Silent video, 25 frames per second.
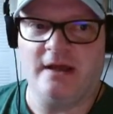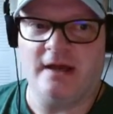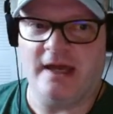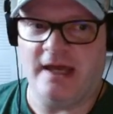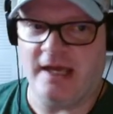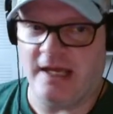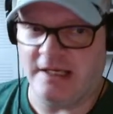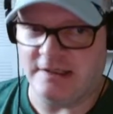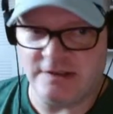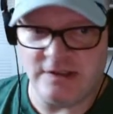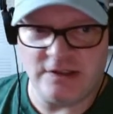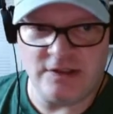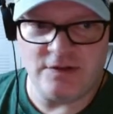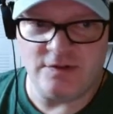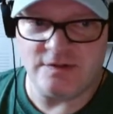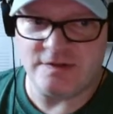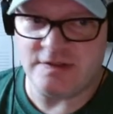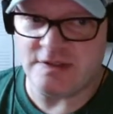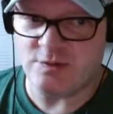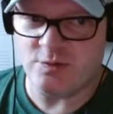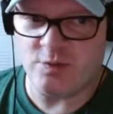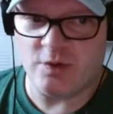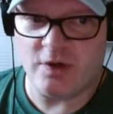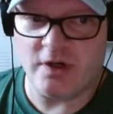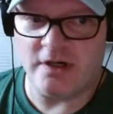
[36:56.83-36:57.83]
I hate to use
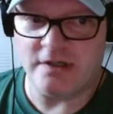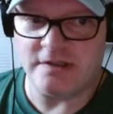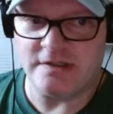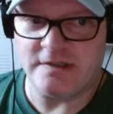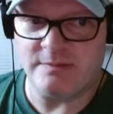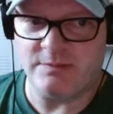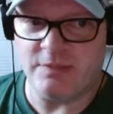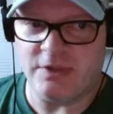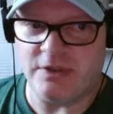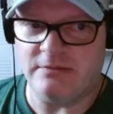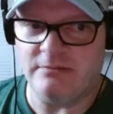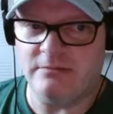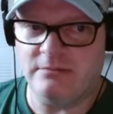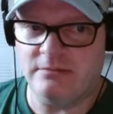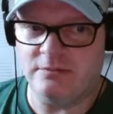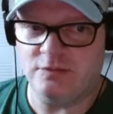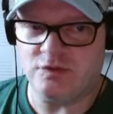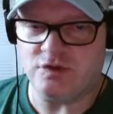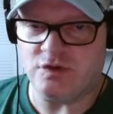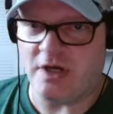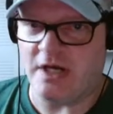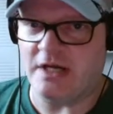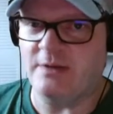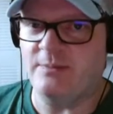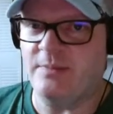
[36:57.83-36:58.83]
his words, but
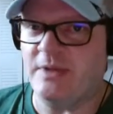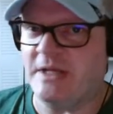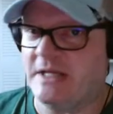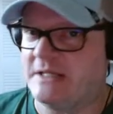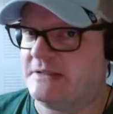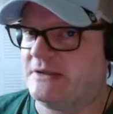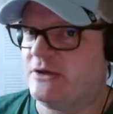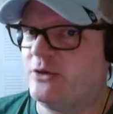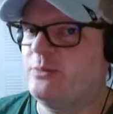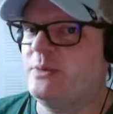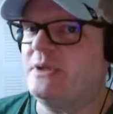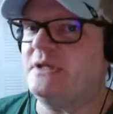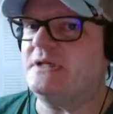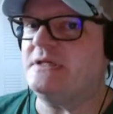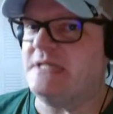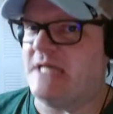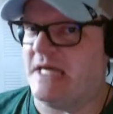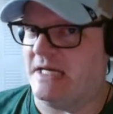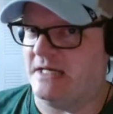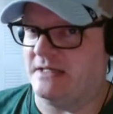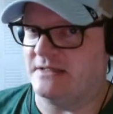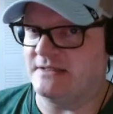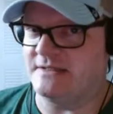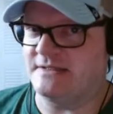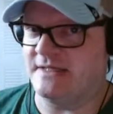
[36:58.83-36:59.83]
try to be a little bit
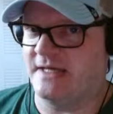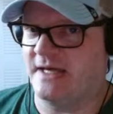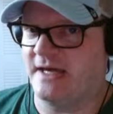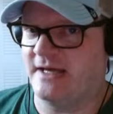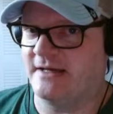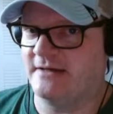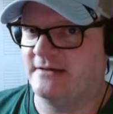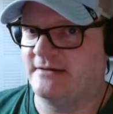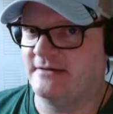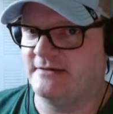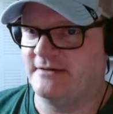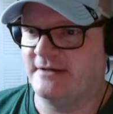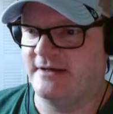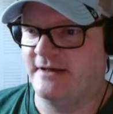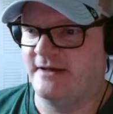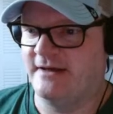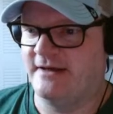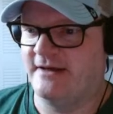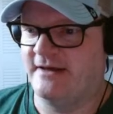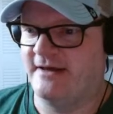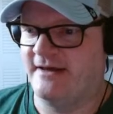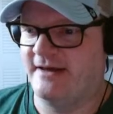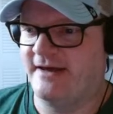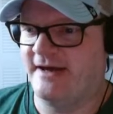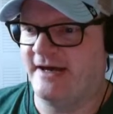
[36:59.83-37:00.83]
dead inside.
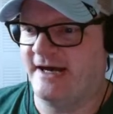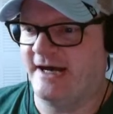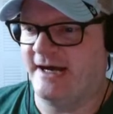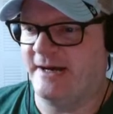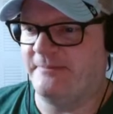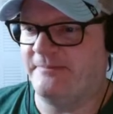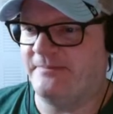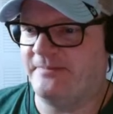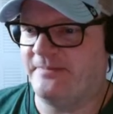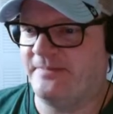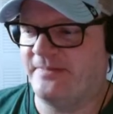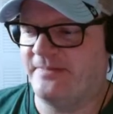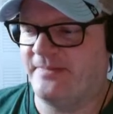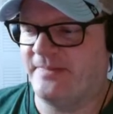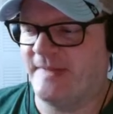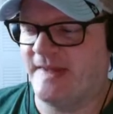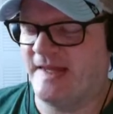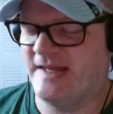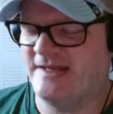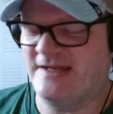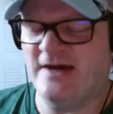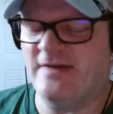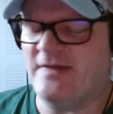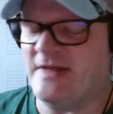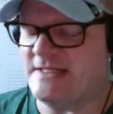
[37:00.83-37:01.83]
No,
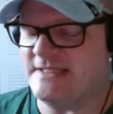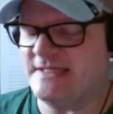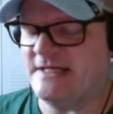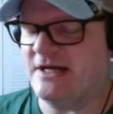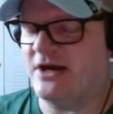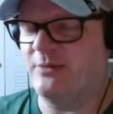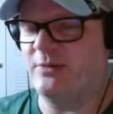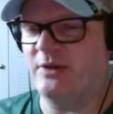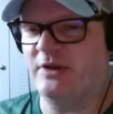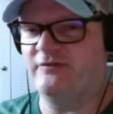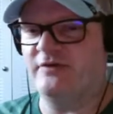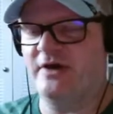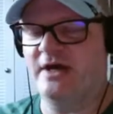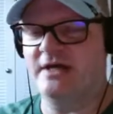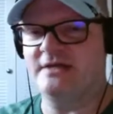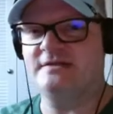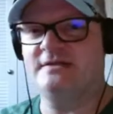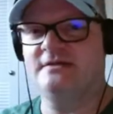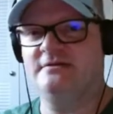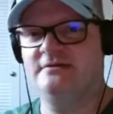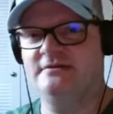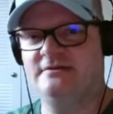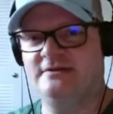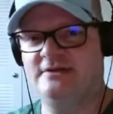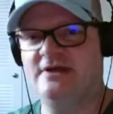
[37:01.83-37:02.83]
that's terrible
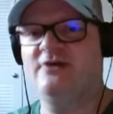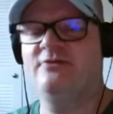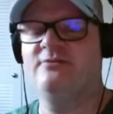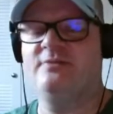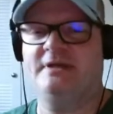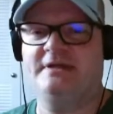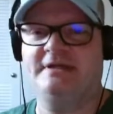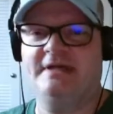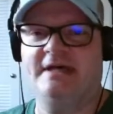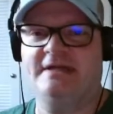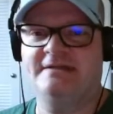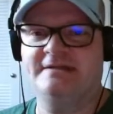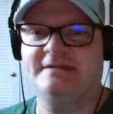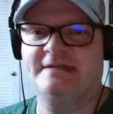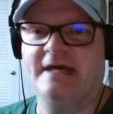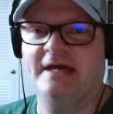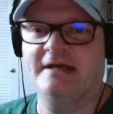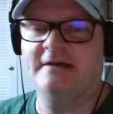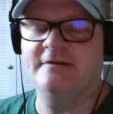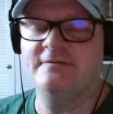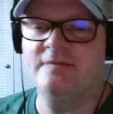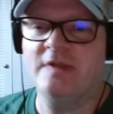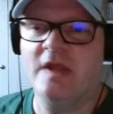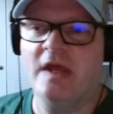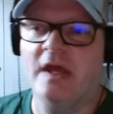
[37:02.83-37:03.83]
advice. Don't be dead
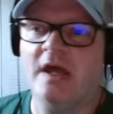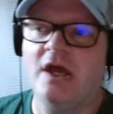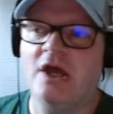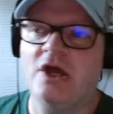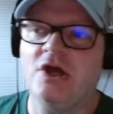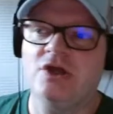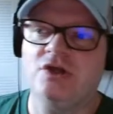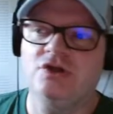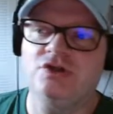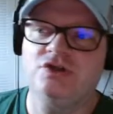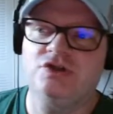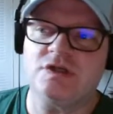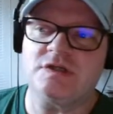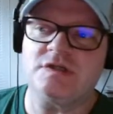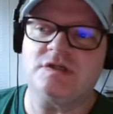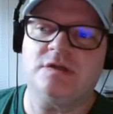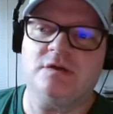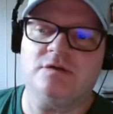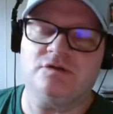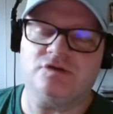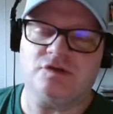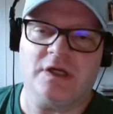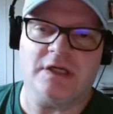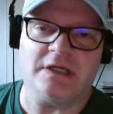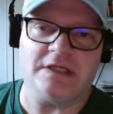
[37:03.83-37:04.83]
inside. Just
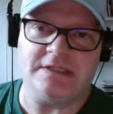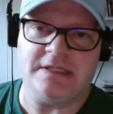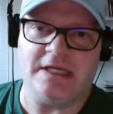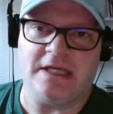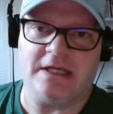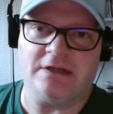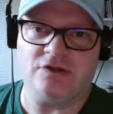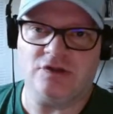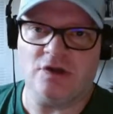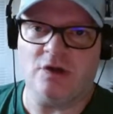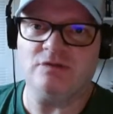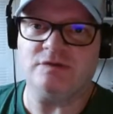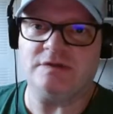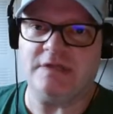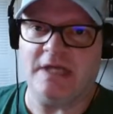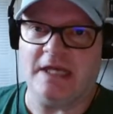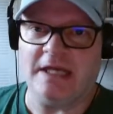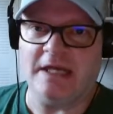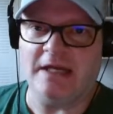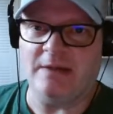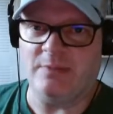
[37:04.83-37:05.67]
don't take